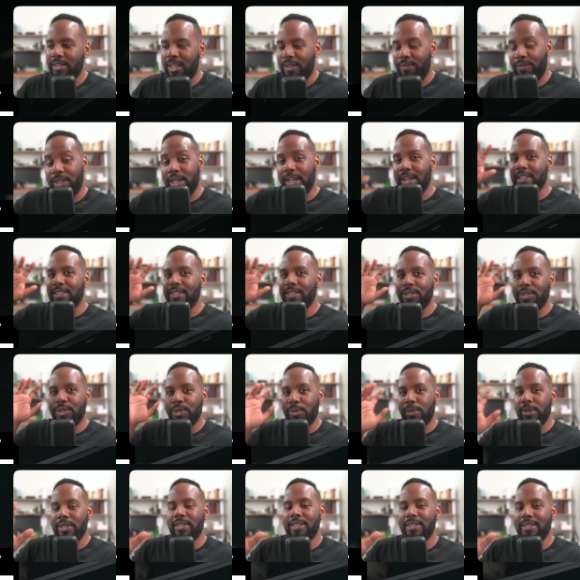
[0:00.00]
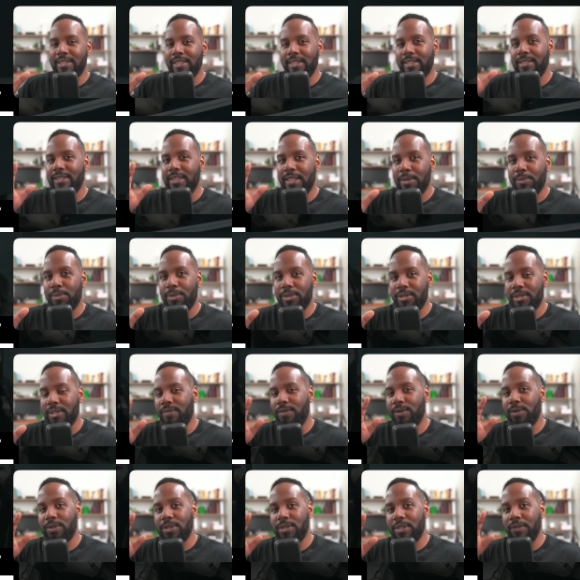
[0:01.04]
If you guys enjoy these examples of
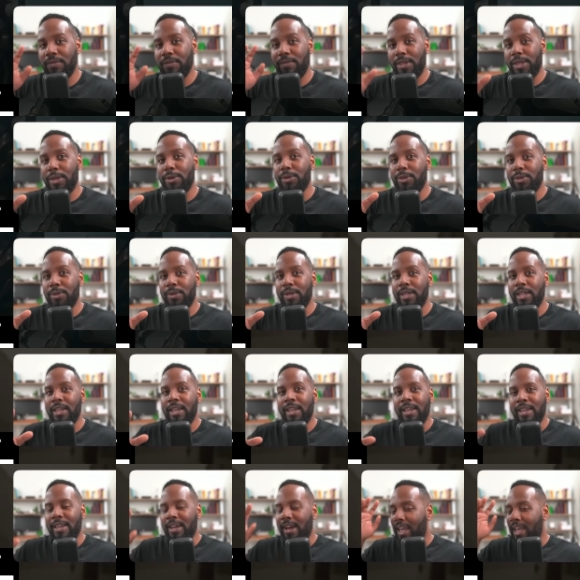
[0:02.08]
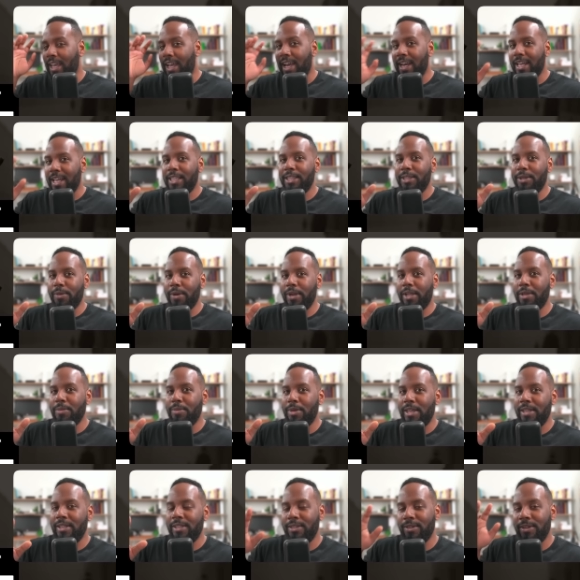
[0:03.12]
using Veo 3 I highly
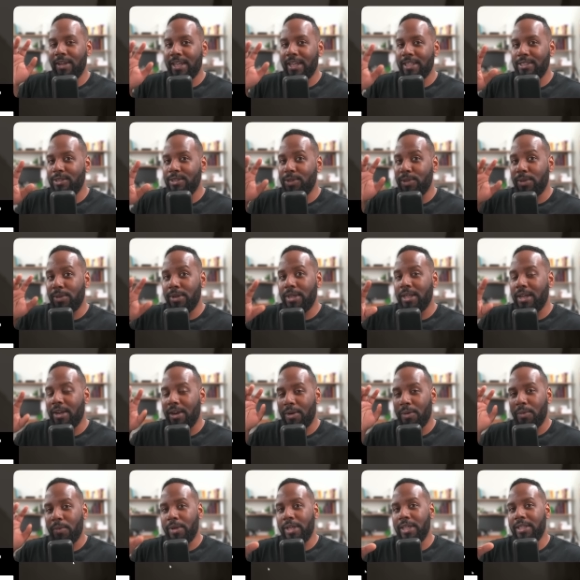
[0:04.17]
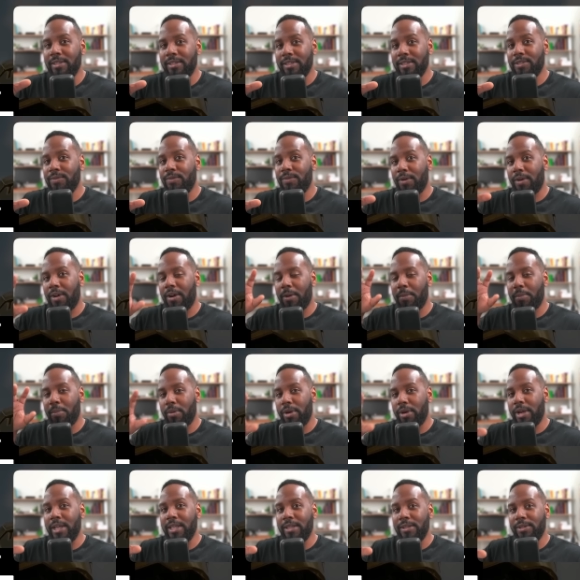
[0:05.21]
recommend you guys join our waitlist for our
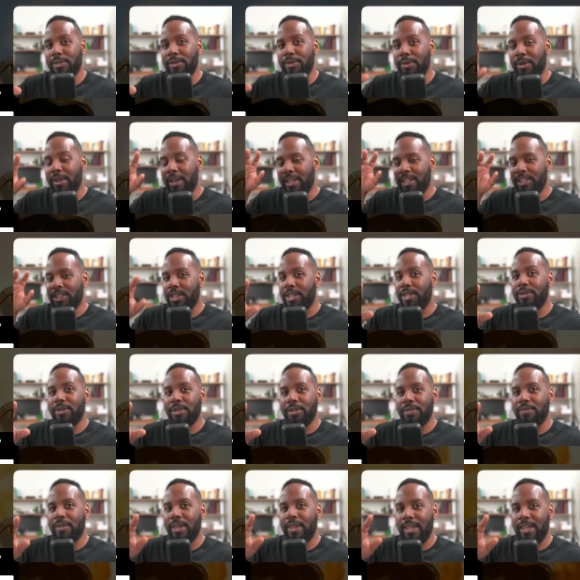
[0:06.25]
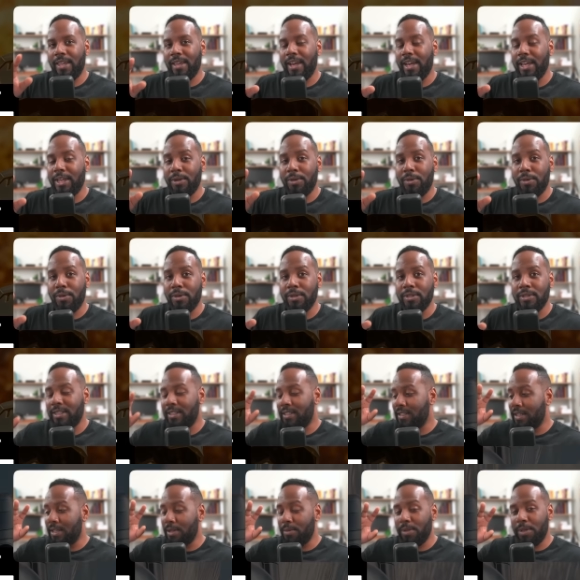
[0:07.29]
brand new generative AI course. It's
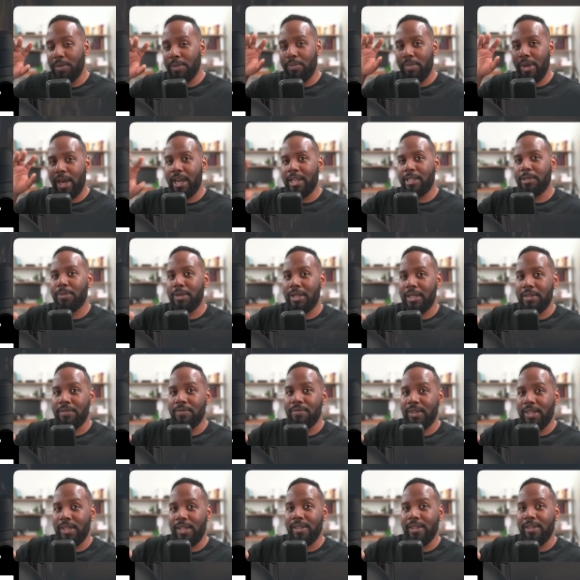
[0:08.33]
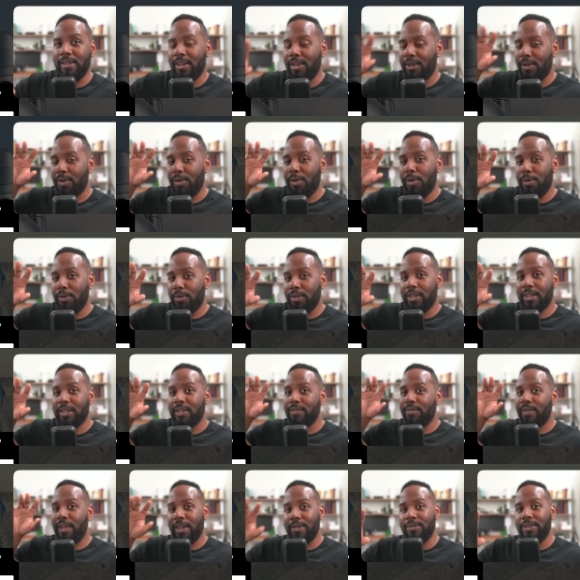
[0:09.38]
going to be backed by NVIDIA and a whole lot of
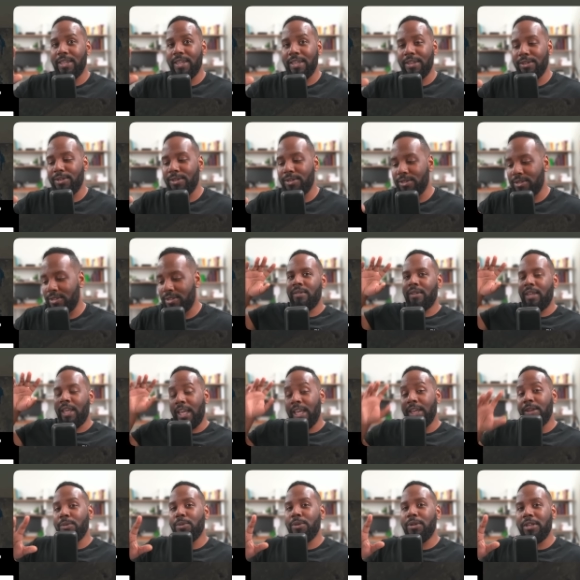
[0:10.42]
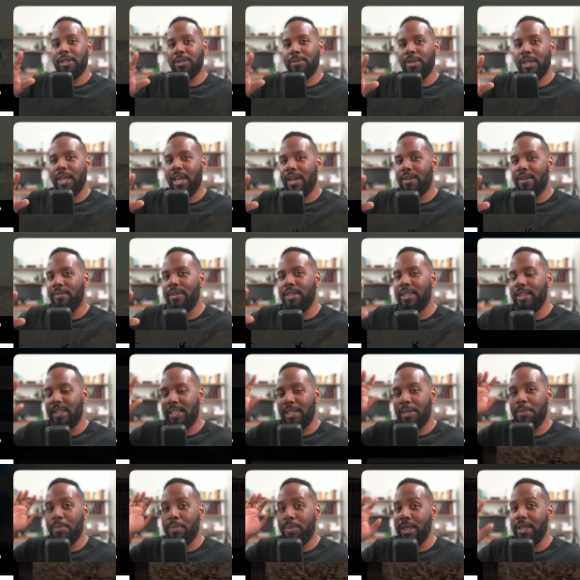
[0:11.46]
heavy hitters. And we're going to be having the
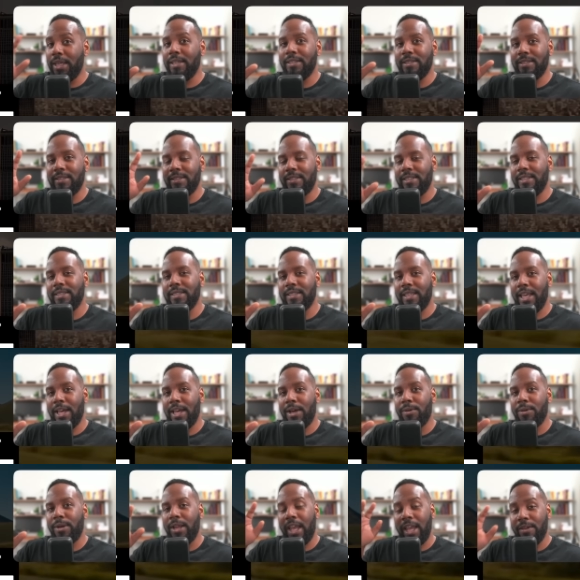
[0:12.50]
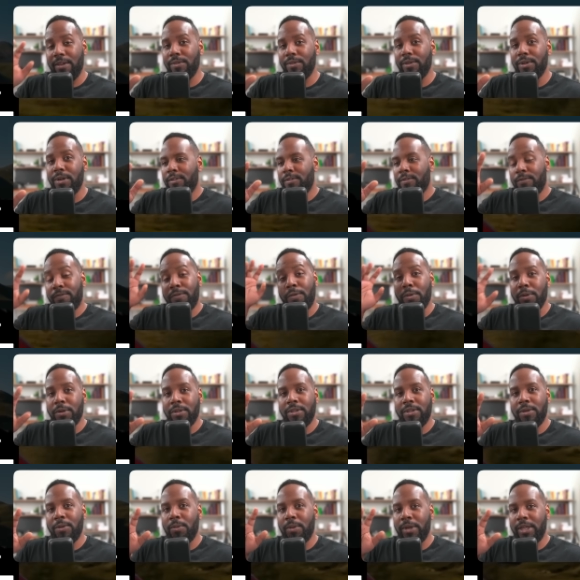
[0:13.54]
biggest discount ever for the
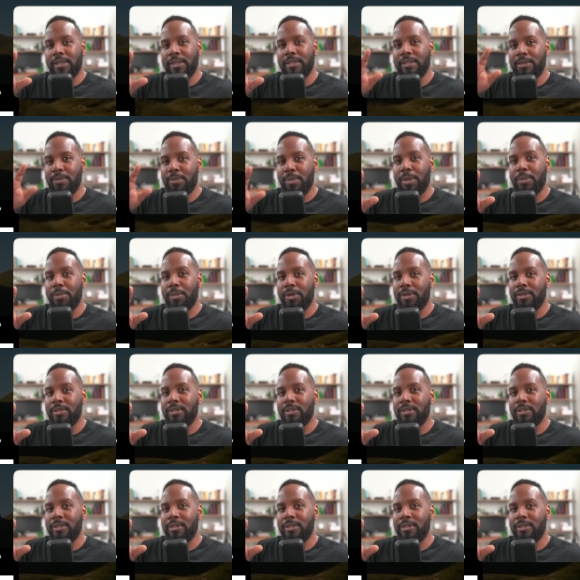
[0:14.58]
waitlist members.